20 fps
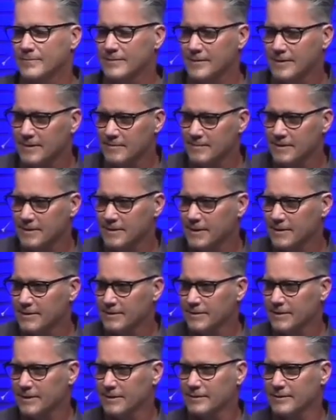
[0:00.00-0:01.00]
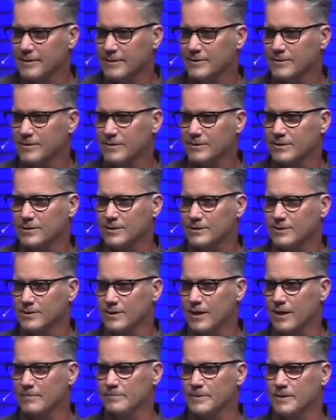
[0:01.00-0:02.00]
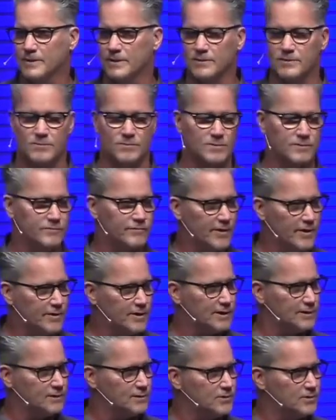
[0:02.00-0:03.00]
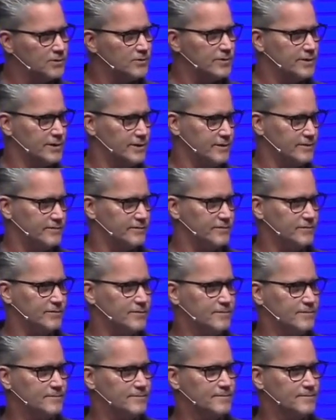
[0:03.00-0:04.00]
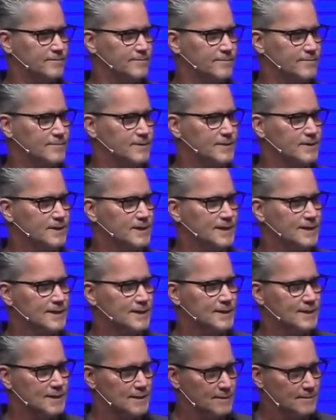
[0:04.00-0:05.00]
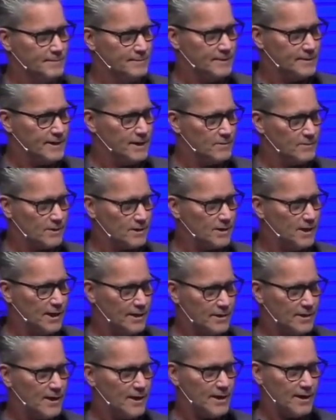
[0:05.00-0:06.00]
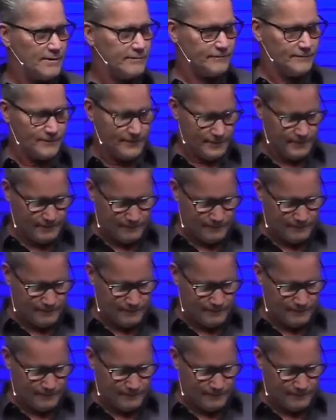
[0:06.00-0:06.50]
I mean, they took the job because it was very lucrative. But they were cut off.